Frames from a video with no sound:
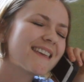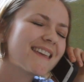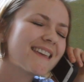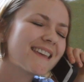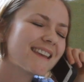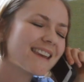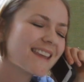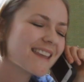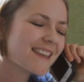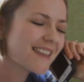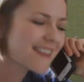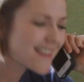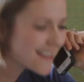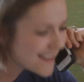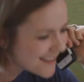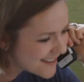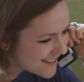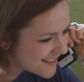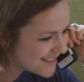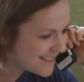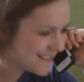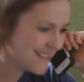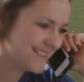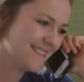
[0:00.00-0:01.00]
It
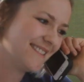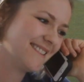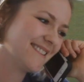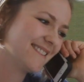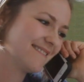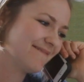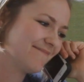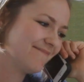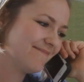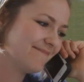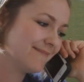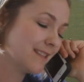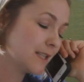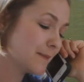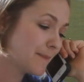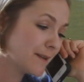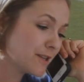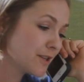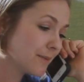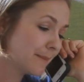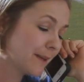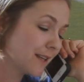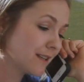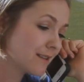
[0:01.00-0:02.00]
is,
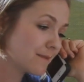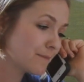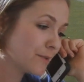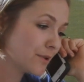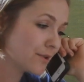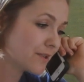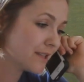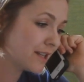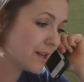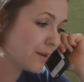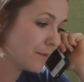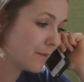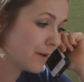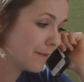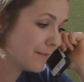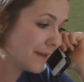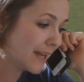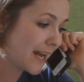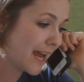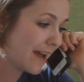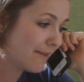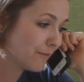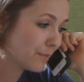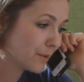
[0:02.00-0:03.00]
especially because most young
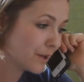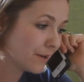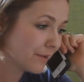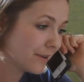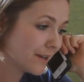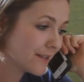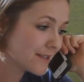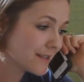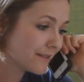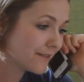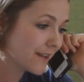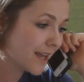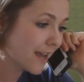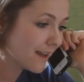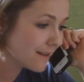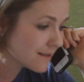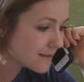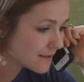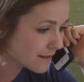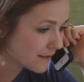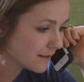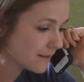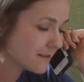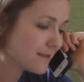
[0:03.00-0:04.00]
women have more aggressive
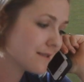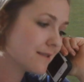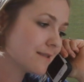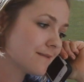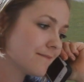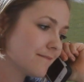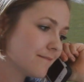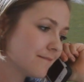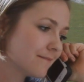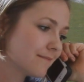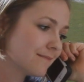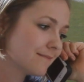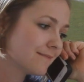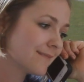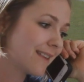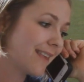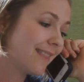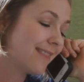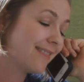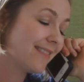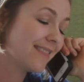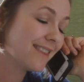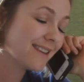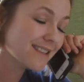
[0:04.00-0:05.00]
cancers.
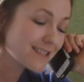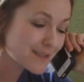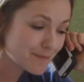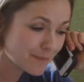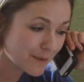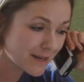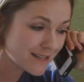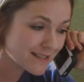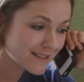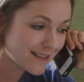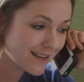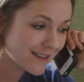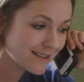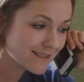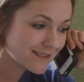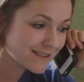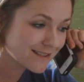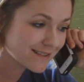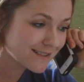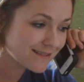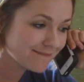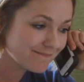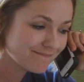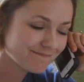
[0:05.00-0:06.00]
This breast
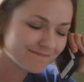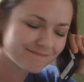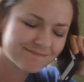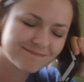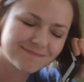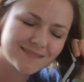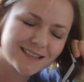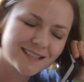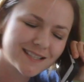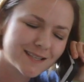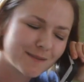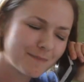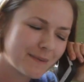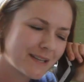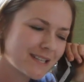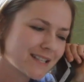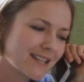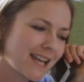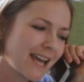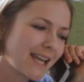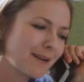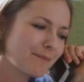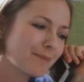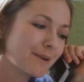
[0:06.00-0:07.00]
cancer, it's the
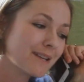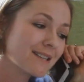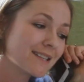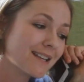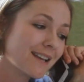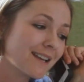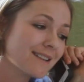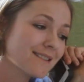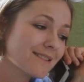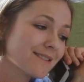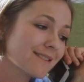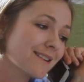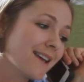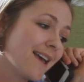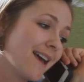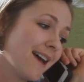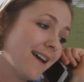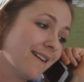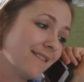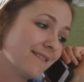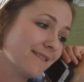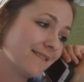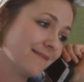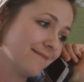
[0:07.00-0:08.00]
best kind of breast cancer to
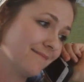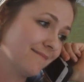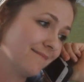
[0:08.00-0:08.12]
have.